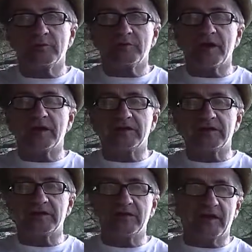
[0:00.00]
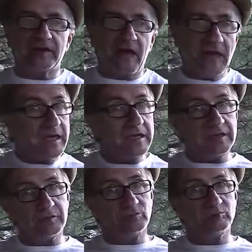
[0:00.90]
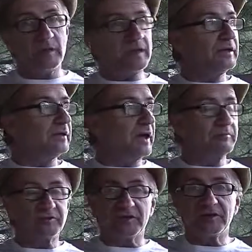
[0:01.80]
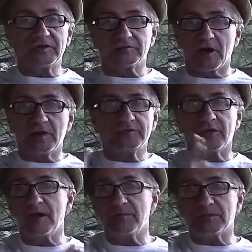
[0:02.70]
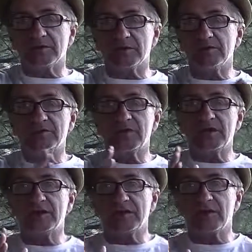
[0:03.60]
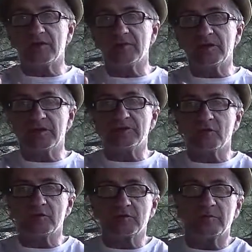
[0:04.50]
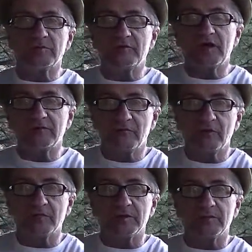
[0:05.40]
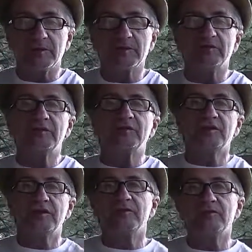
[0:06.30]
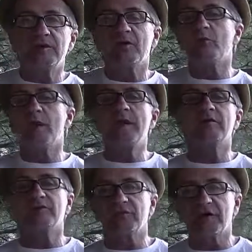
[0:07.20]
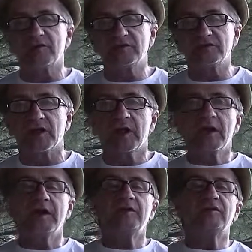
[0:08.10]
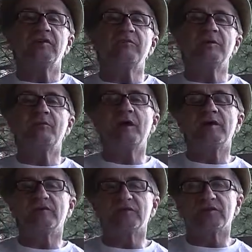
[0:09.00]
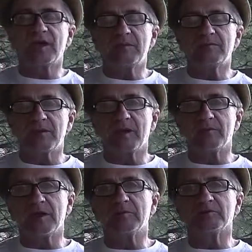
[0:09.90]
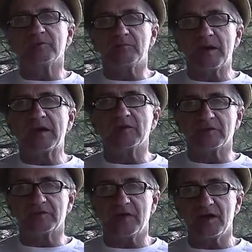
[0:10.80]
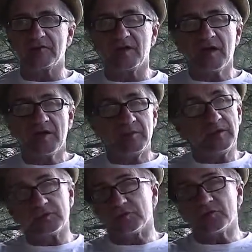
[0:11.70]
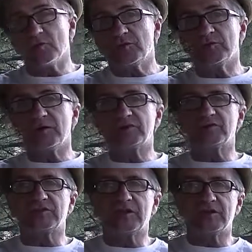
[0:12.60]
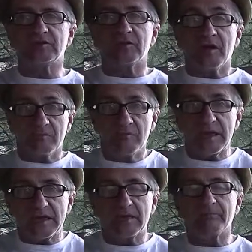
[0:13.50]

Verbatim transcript: with the idea that, hey, man, I'm saved. God's got me. He's taking care of me. He's going to provide for me because he's given me a way of salvation. He's given me a way of escape that I'll be able to bear this life because there's no temptation taking me